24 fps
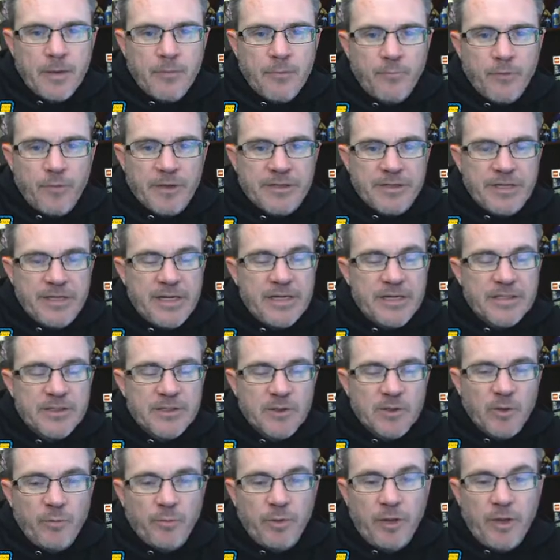Bertini's
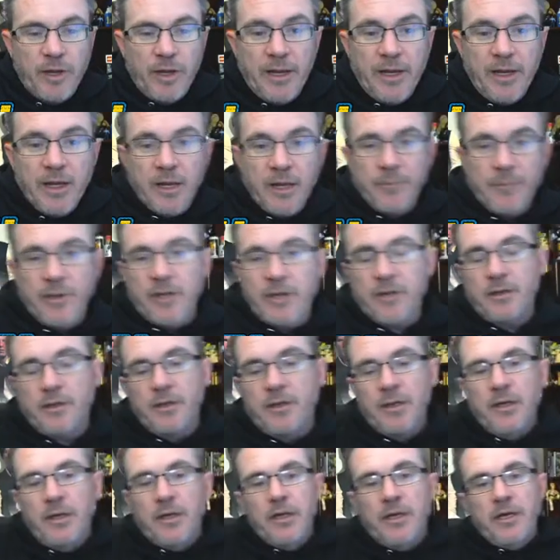still playing. I mean,
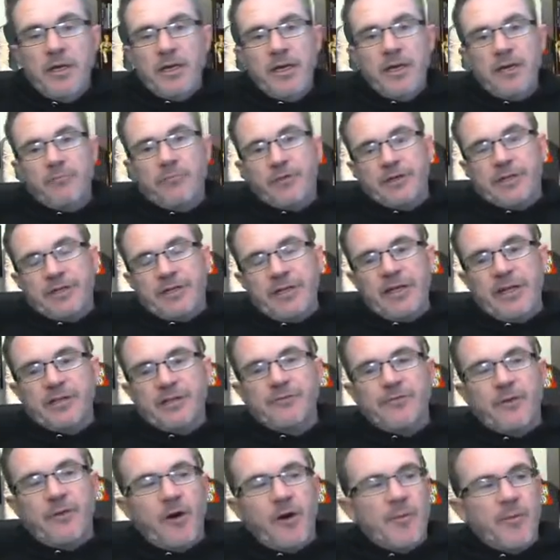he Bertini has
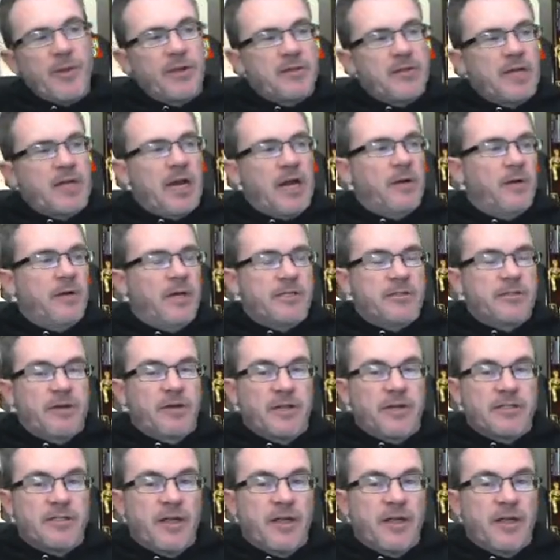farmed the entire roster and has